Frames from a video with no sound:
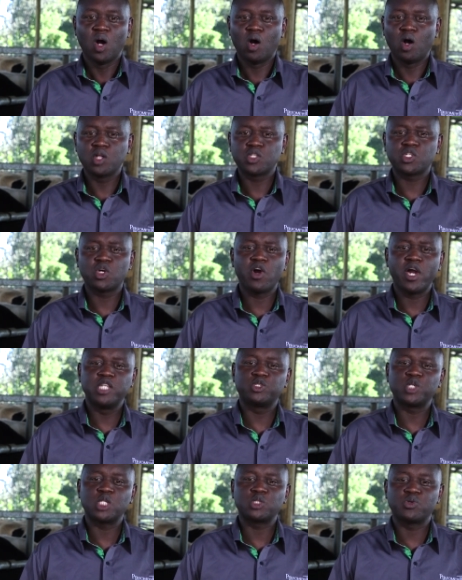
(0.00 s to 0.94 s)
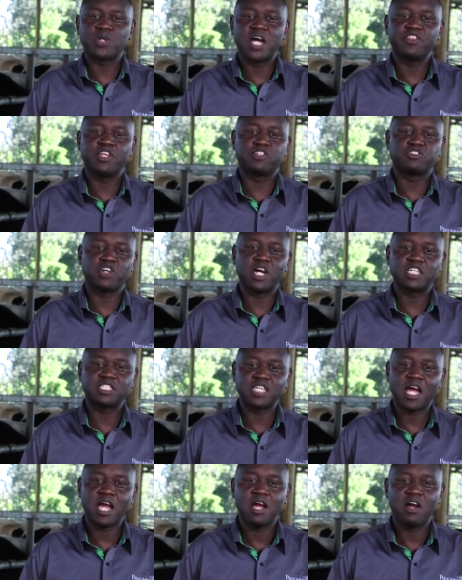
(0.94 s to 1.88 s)
Also ensure to run the
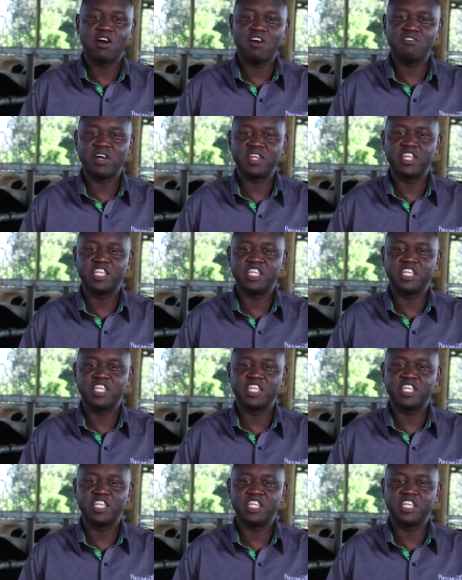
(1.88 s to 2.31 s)
tractor over